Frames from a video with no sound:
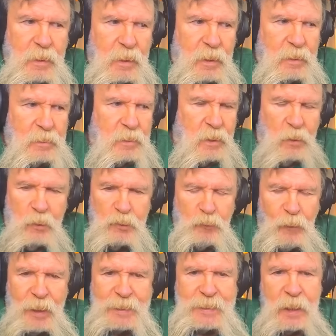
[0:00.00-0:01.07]
on who's
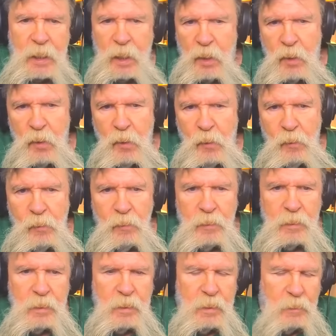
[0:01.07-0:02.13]
wrestling who,
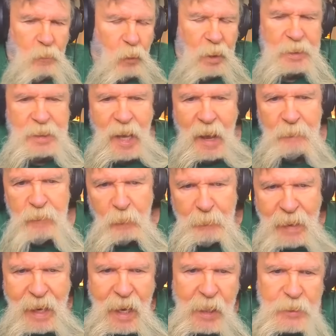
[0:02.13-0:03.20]
what type of
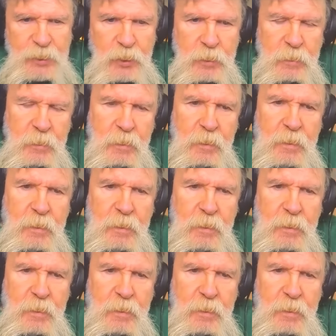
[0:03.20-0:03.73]
match,